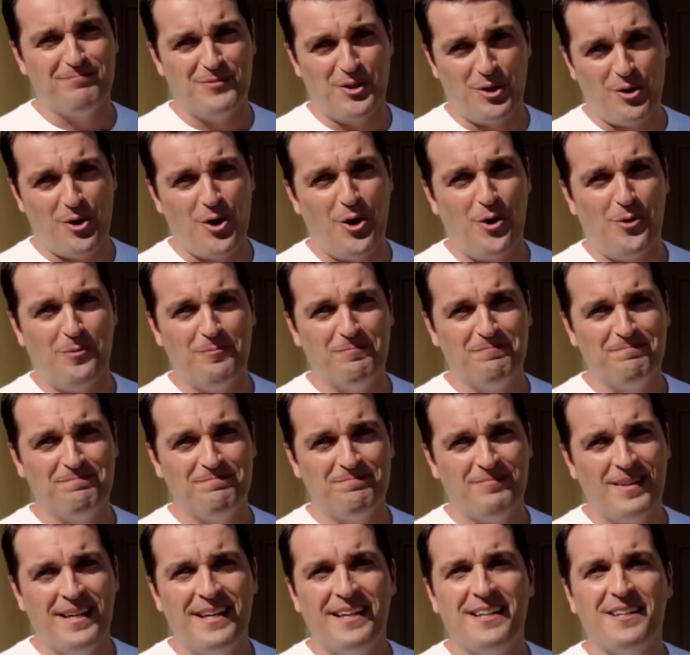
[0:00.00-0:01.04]
your home.
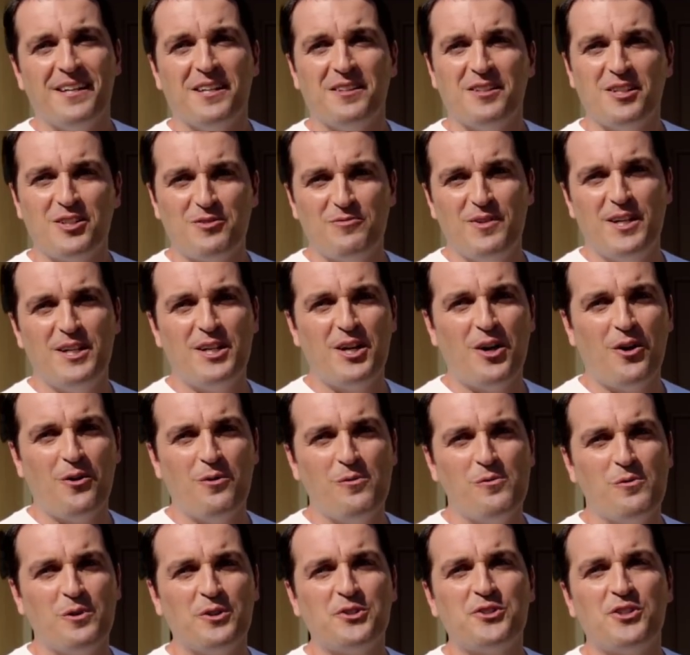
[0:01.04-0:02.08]
In this
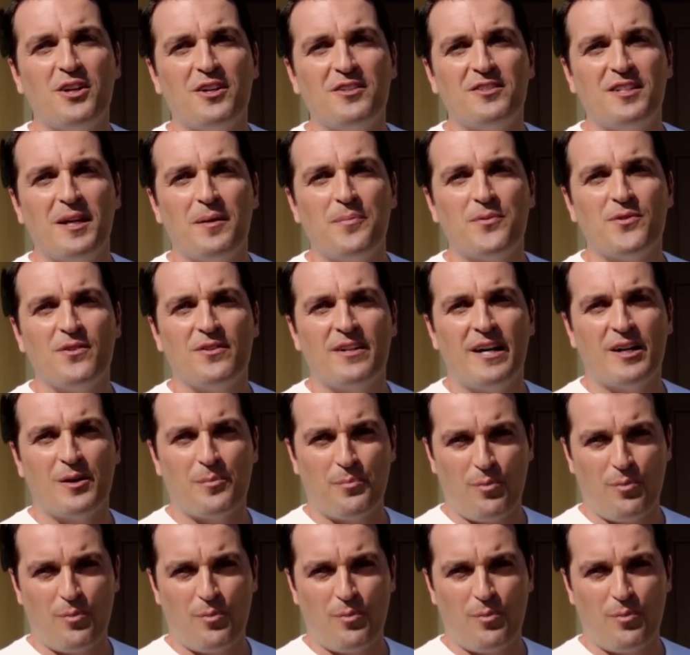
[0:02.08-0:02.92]
video, we'll share tips on how to